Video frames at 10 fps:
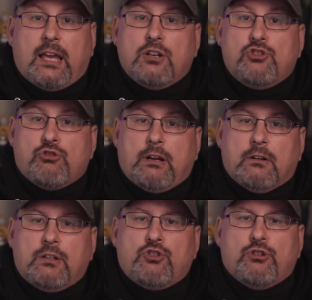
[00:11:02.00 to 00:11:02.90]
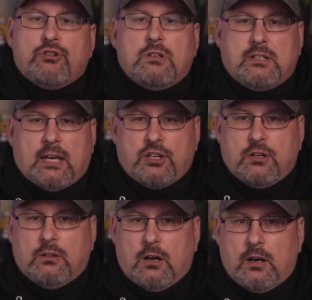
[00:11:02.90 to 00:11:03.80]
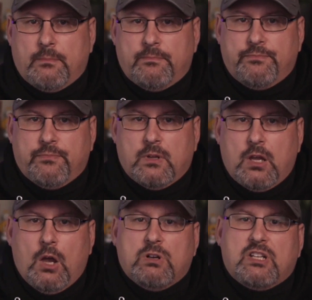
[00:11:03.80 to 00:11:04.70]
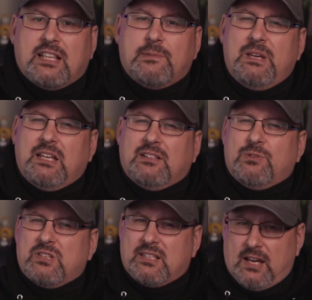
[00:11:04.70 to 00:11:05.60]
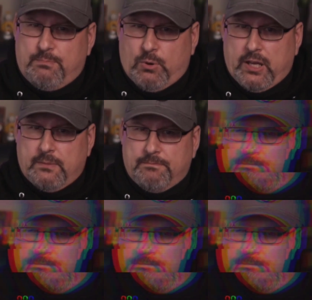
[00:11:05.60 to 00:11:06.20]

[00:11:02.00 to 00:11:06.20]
and can trigger an intrusion detection alarm. Which gets me to a side point.